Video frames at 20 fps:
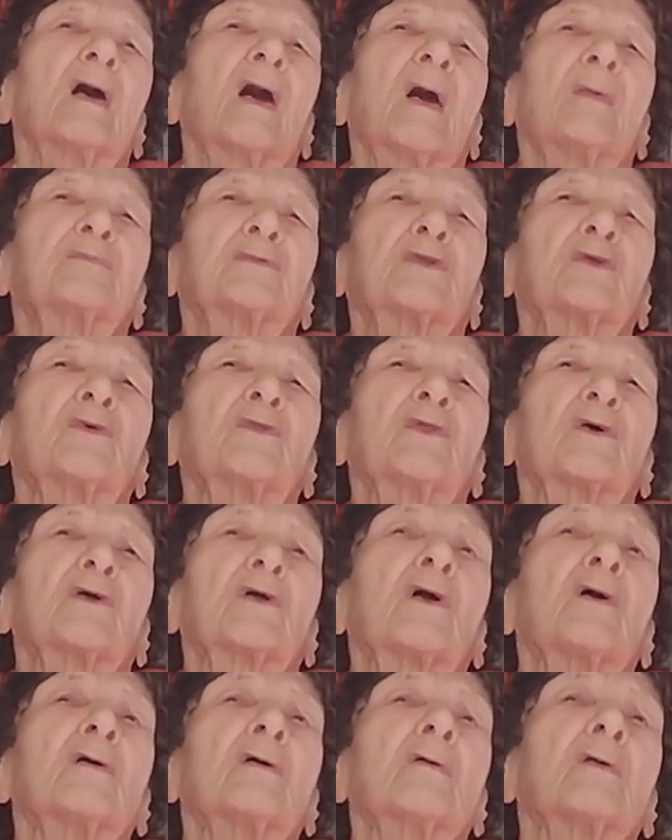up to the
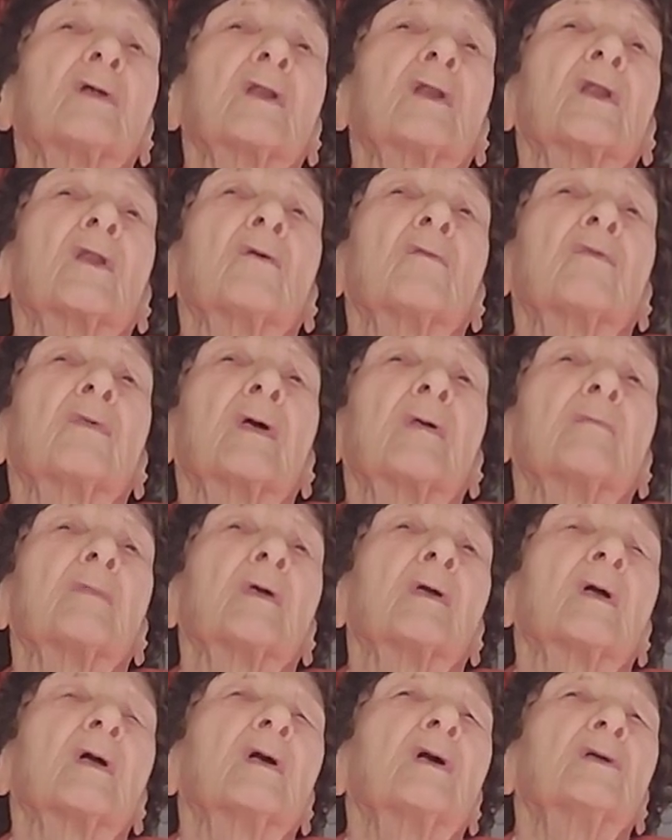current
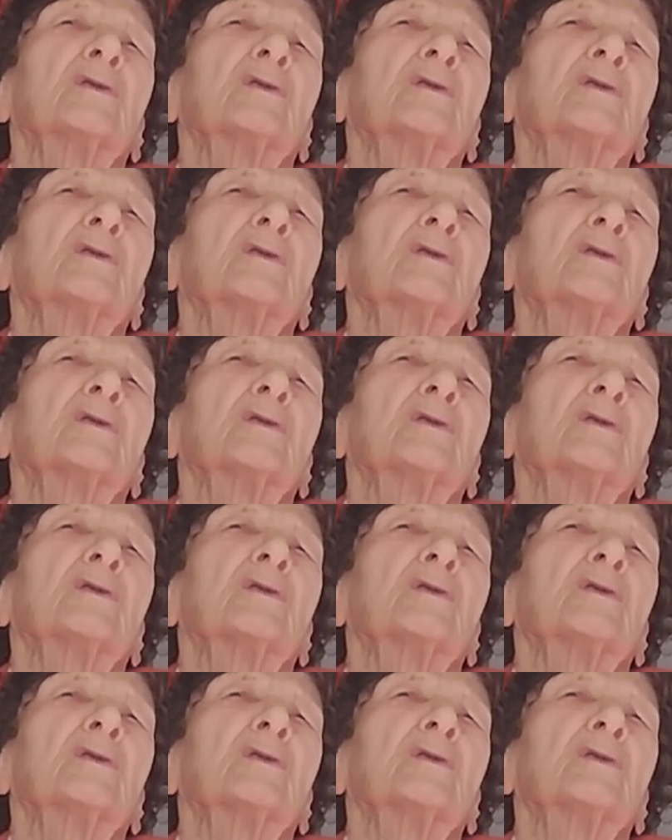November